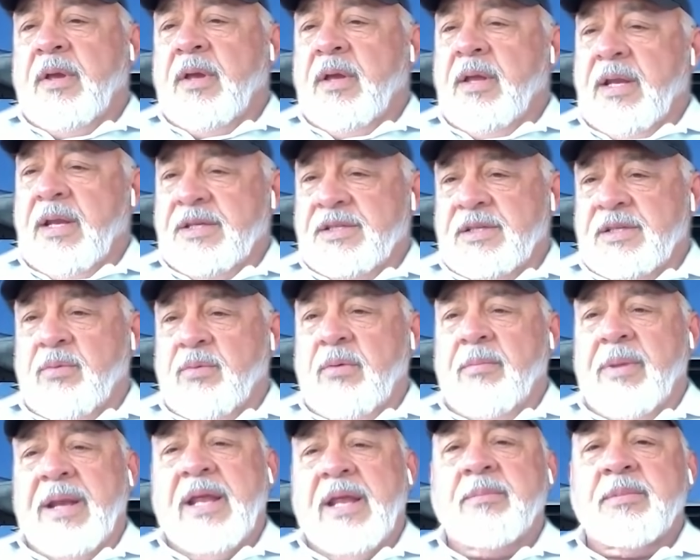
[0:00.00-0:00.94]
And I said, "Well,
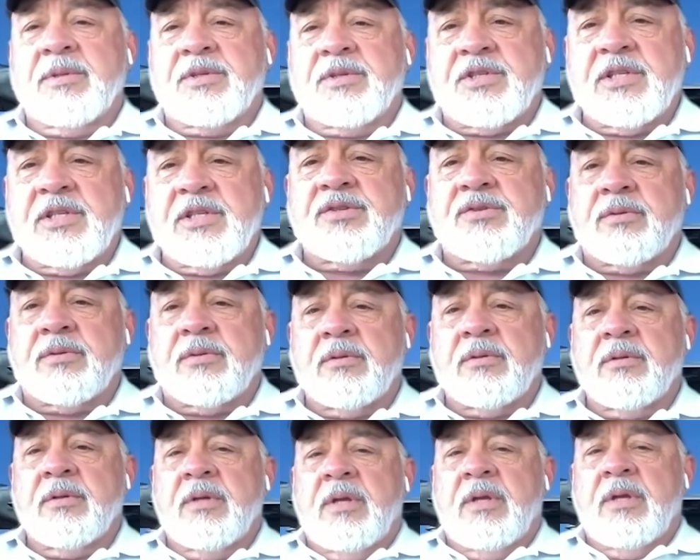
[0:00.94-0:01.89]
my name is Cesar,"
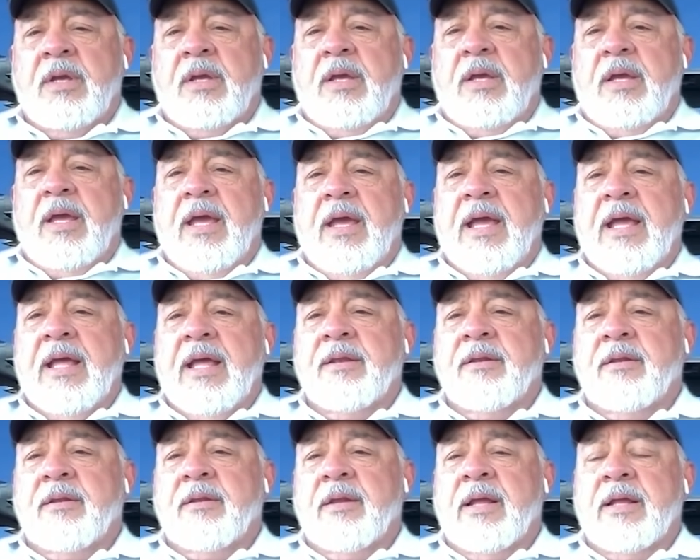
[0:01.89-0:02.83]

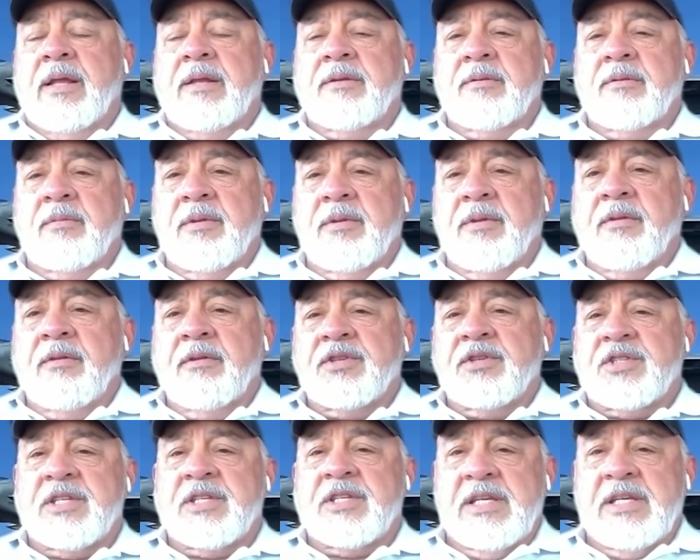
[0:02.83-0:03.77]
and and
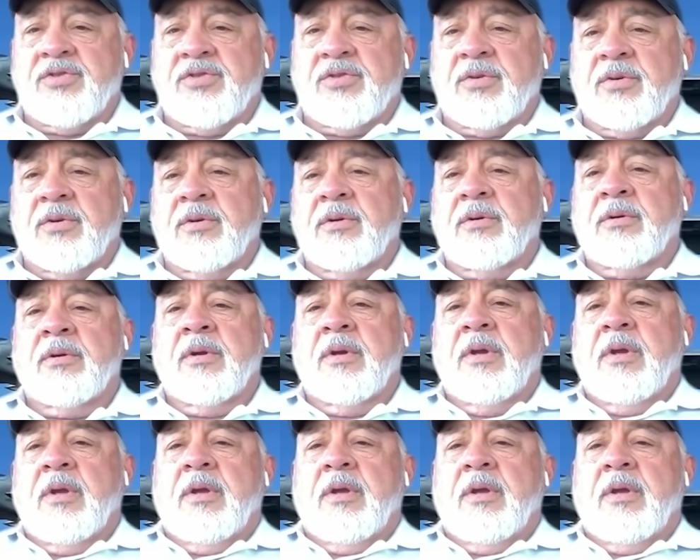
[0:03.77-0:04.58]
Cesar